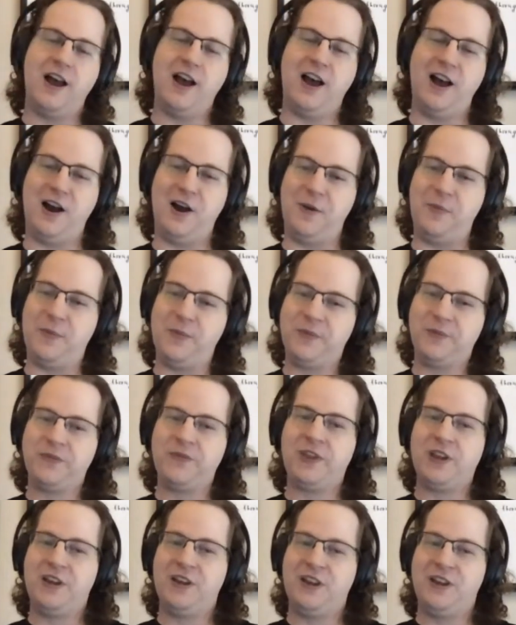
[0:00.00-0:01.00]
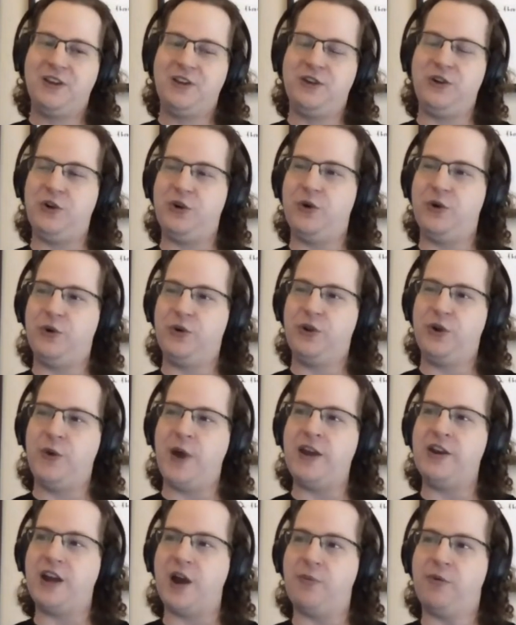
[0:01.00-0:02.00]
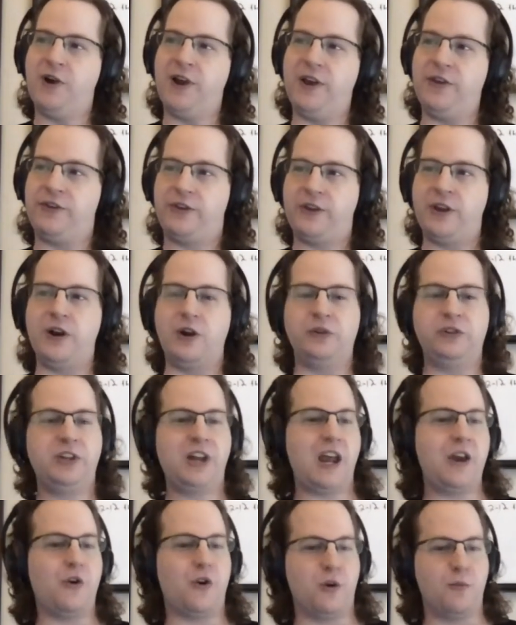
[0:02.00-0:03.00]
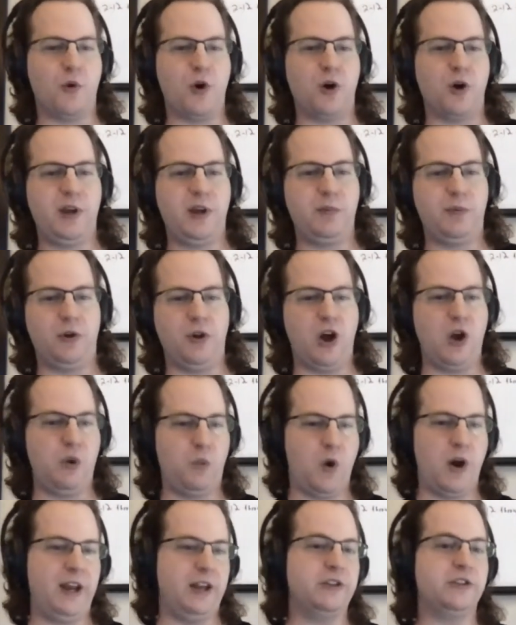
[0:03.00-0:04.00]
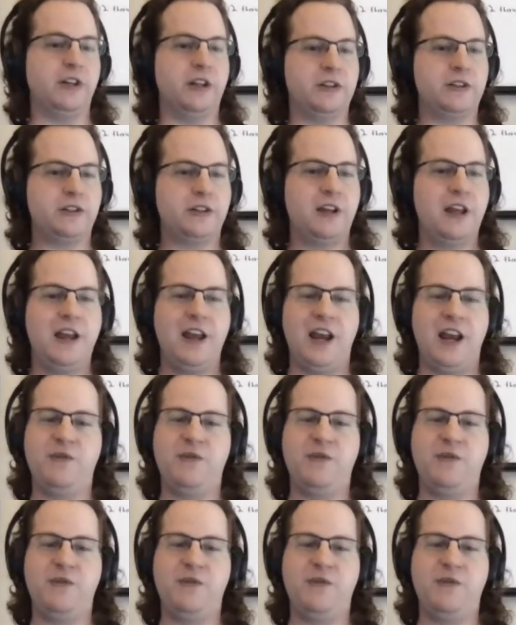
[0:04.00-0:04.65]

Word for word: um, you you end up with you know 10 or more people on one instance.